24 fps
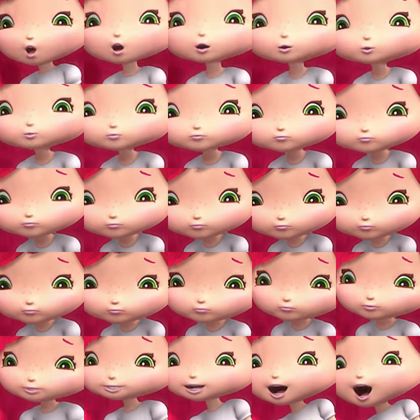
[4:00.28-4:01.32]
oh,
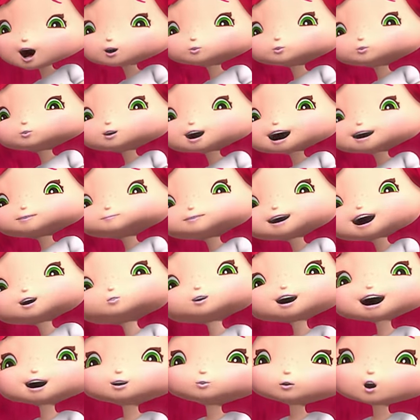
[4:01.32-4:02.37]
now what am I
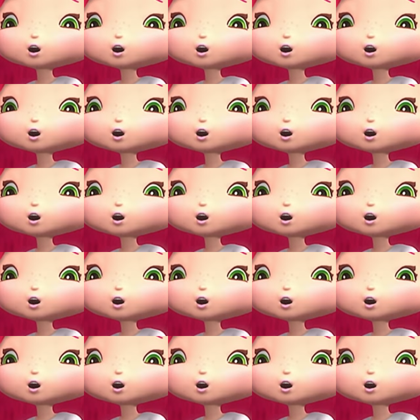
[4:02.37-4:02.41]
going to